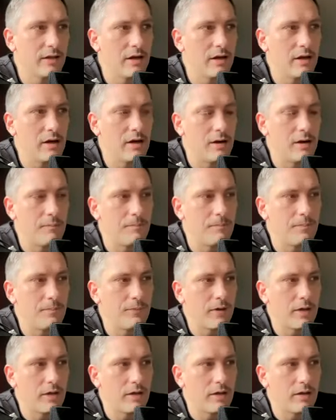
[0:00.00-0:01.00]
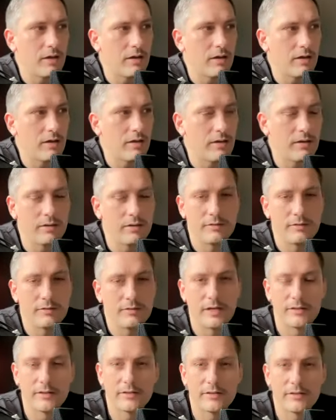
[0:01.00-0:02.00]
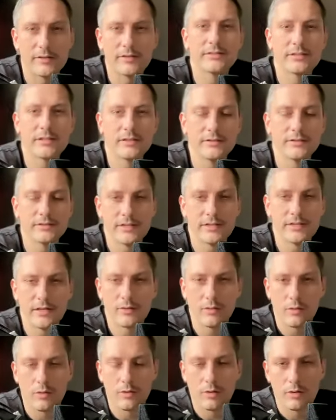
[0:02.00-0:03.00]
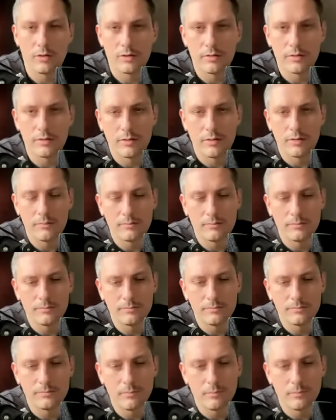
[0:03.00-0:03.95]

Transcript: a technical skill set or